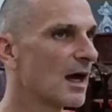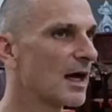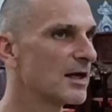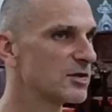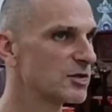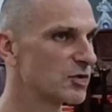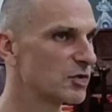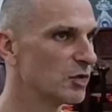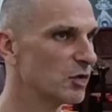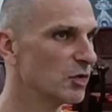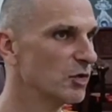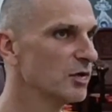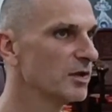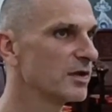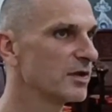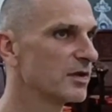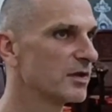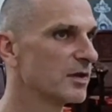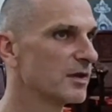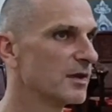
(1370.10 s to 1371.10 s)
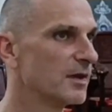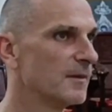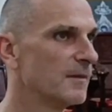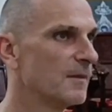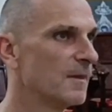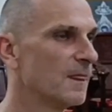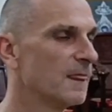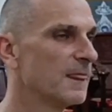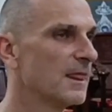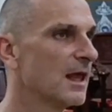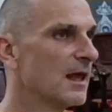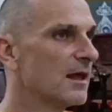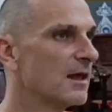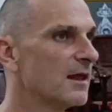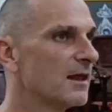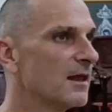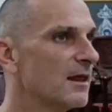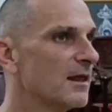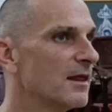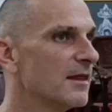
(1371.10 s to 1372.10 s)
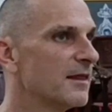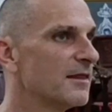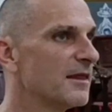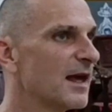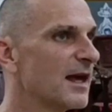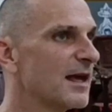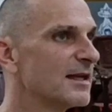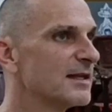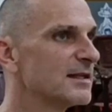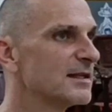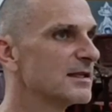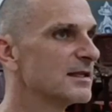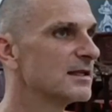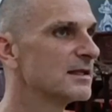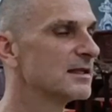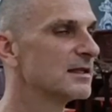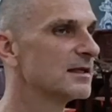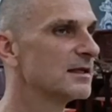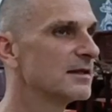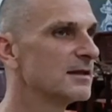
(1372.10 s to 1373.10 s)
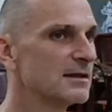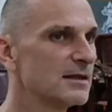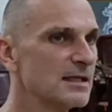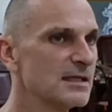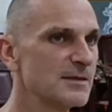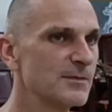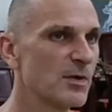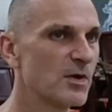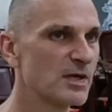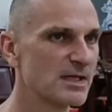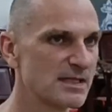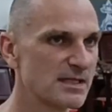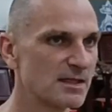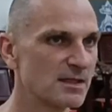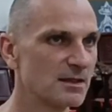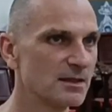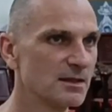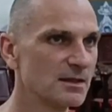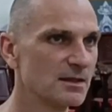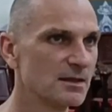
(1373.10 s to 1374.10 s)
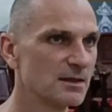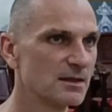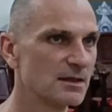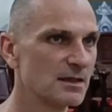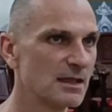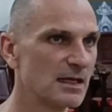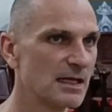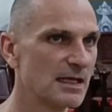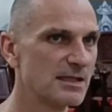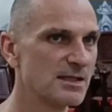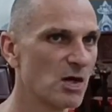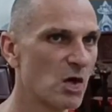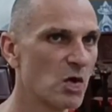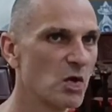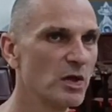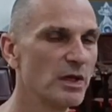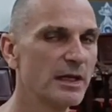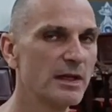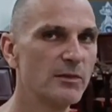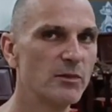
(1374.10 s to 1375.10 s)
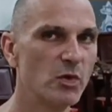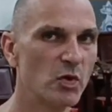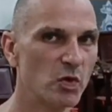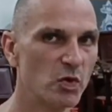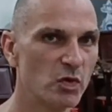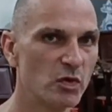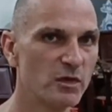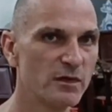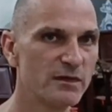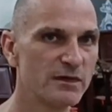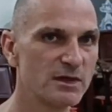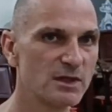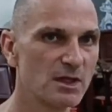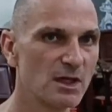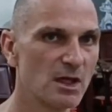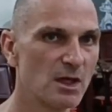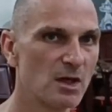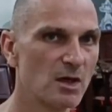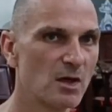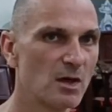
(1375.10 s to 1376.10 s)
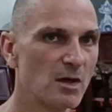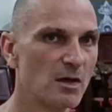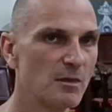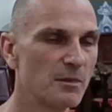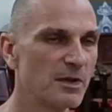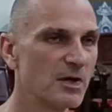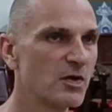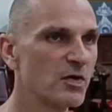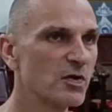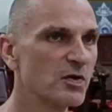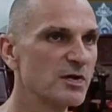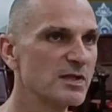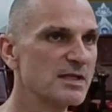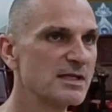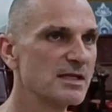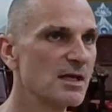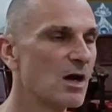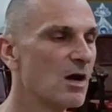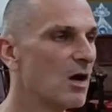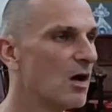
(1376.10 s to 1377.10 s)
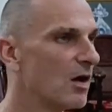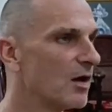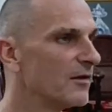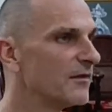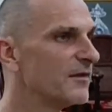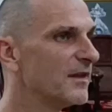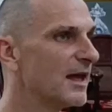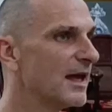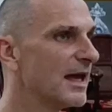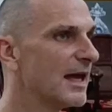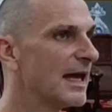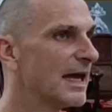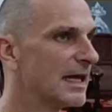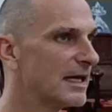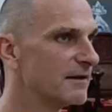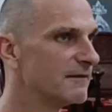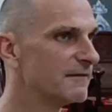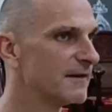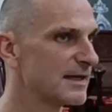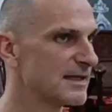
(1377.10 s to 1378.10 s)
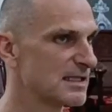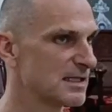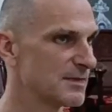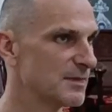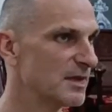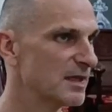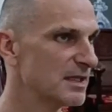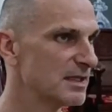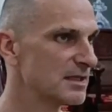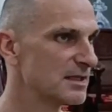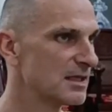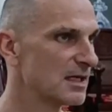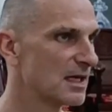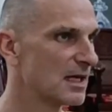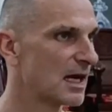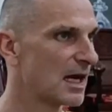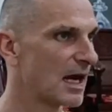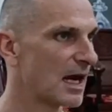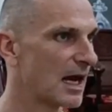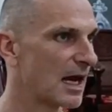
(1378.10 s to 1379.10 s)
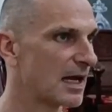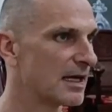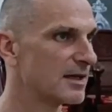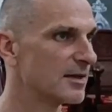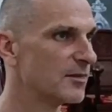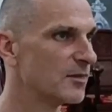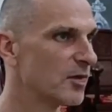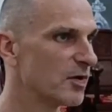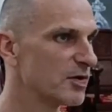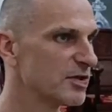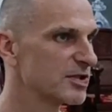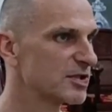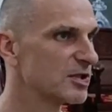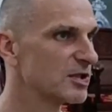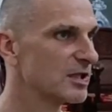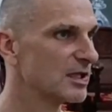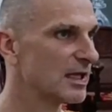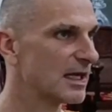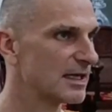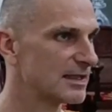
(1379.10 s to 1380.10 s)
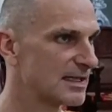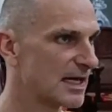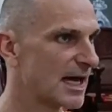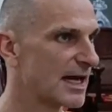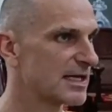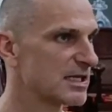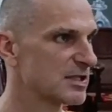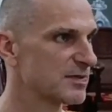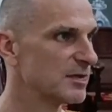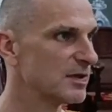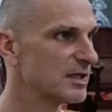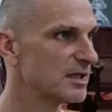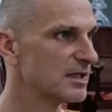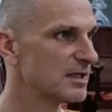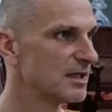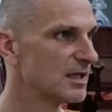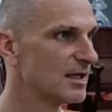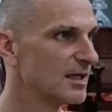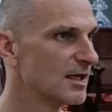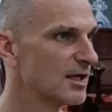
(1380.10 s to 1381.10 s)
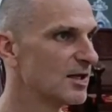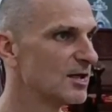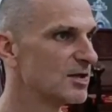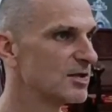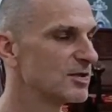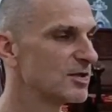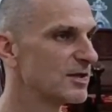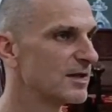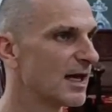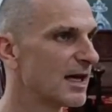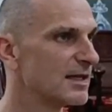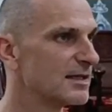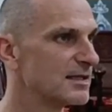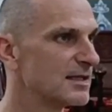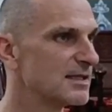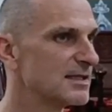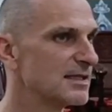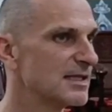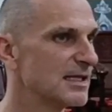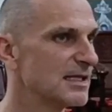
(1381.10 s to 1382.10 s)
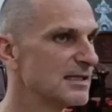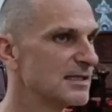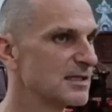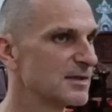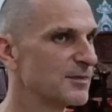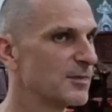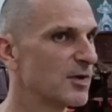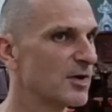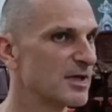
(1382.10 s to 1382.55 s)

a truth that this person is only moved because of their investment and emotional attachment to that deceased